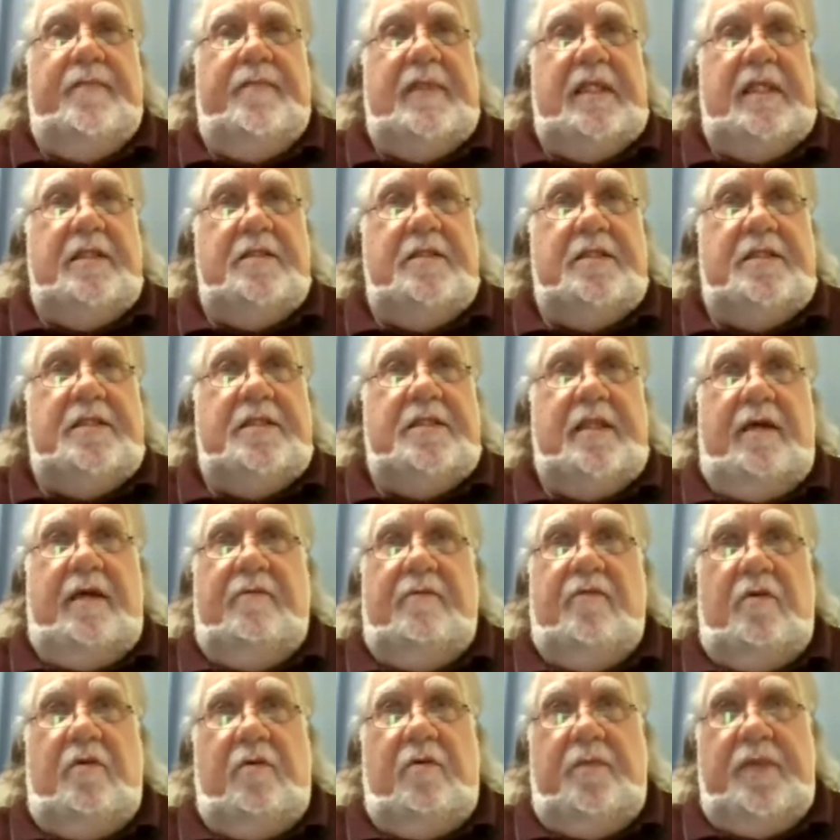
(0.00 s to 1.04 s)

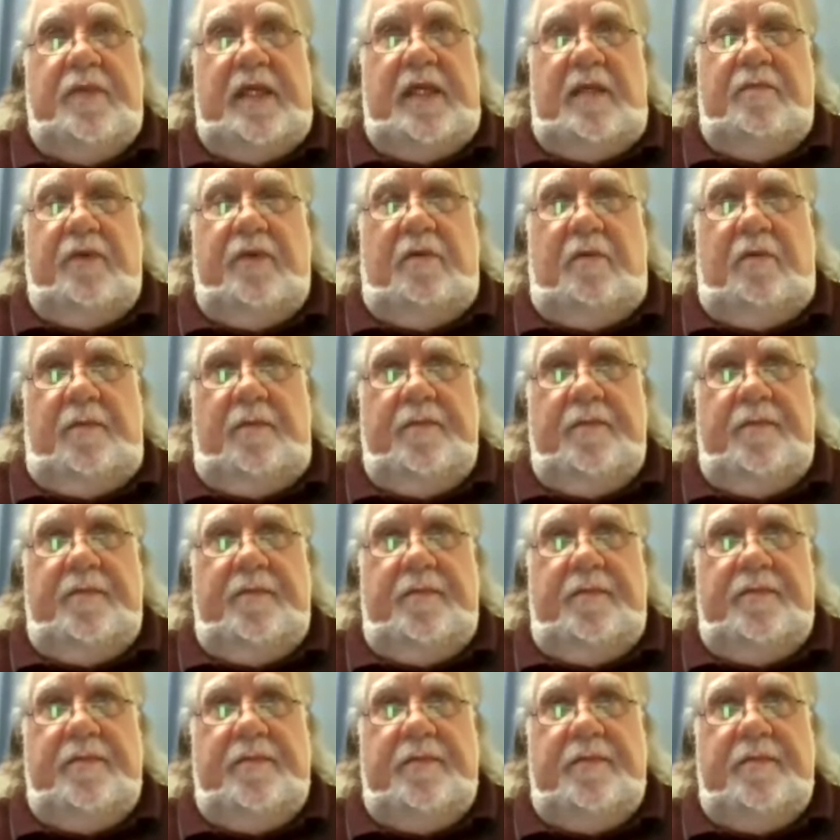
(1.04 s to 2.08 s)
Several people
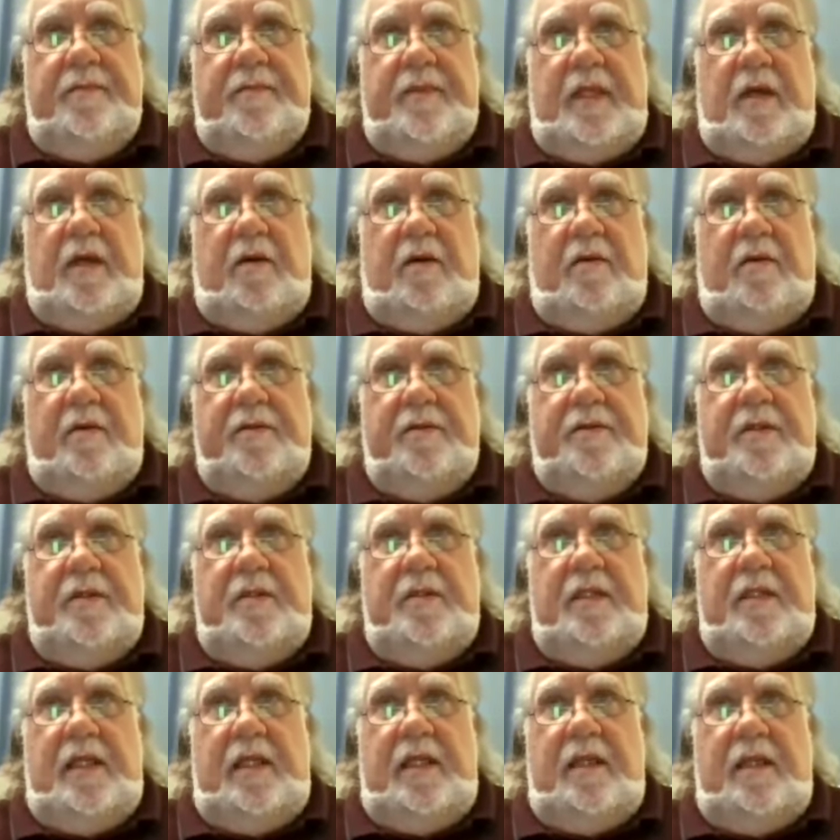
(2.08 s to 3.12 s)
called
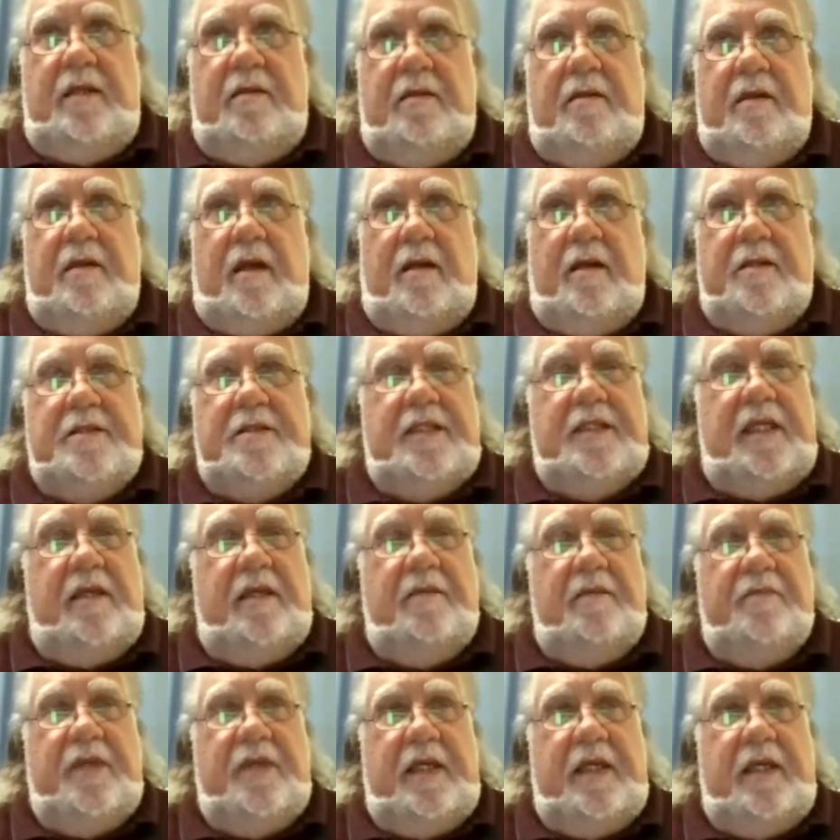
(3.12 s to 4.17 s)
the
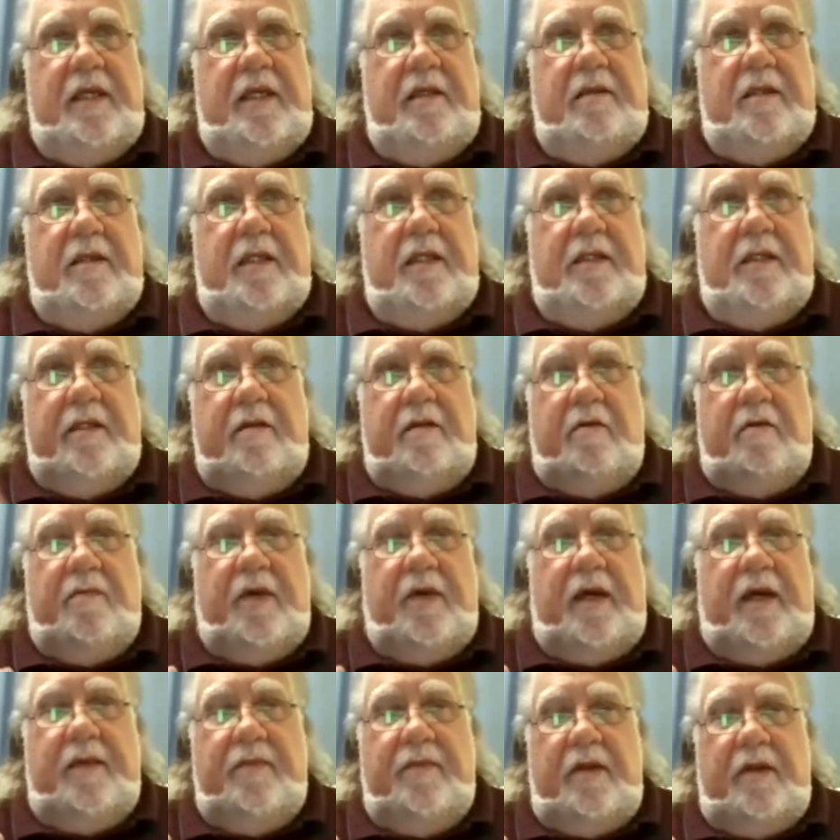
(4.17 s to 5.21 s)
RCMP in
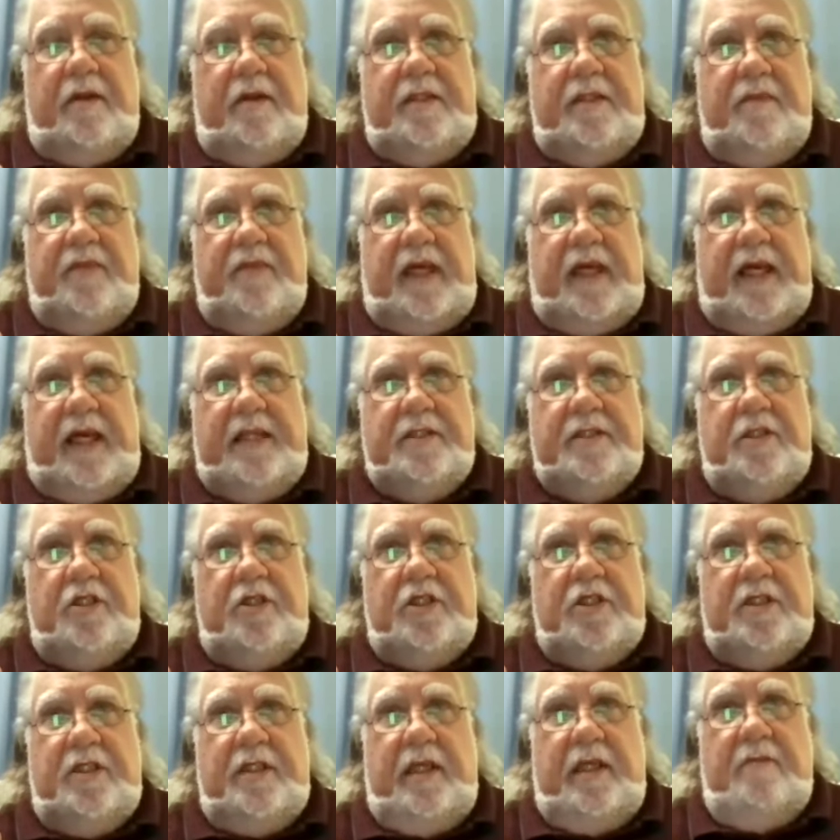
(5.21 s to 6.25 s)
nearby Barrington
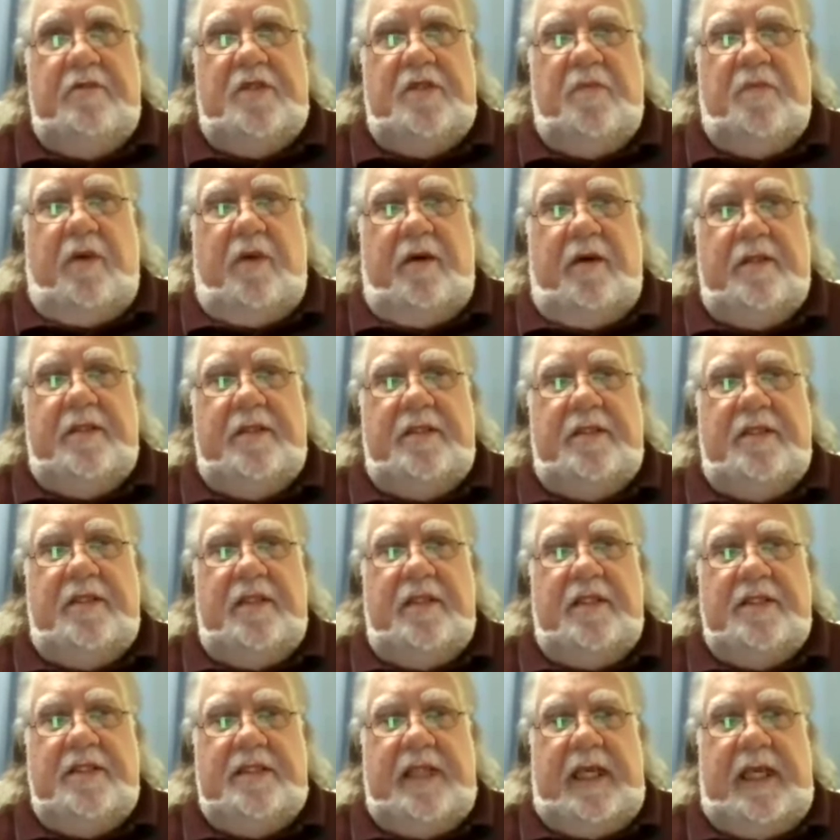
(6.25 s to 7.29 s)
Passage, and they responded to
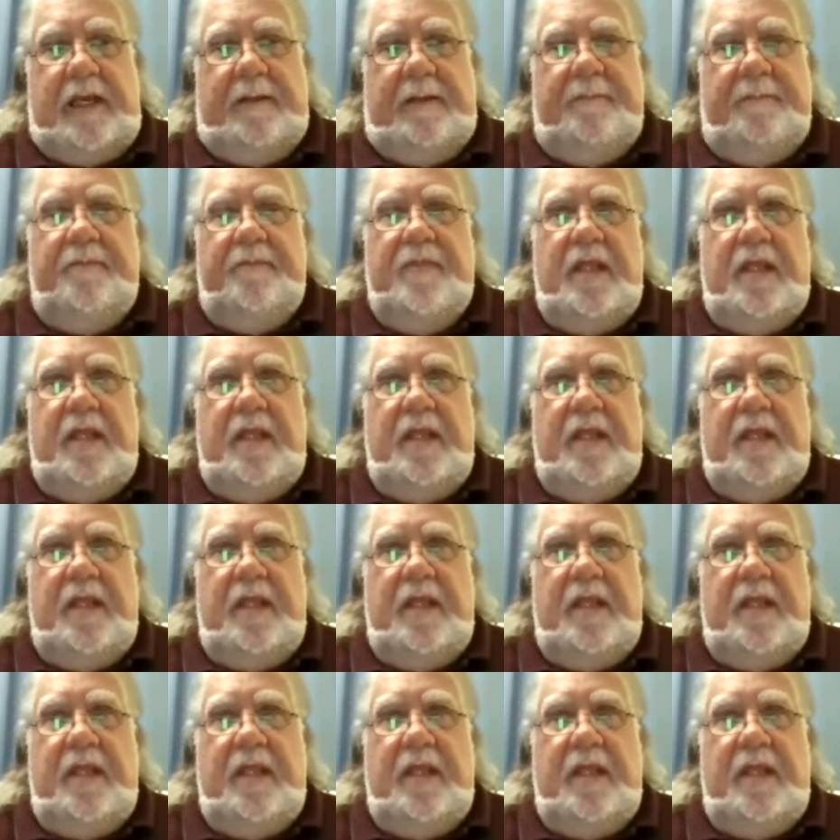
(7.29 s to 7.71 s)
the scene.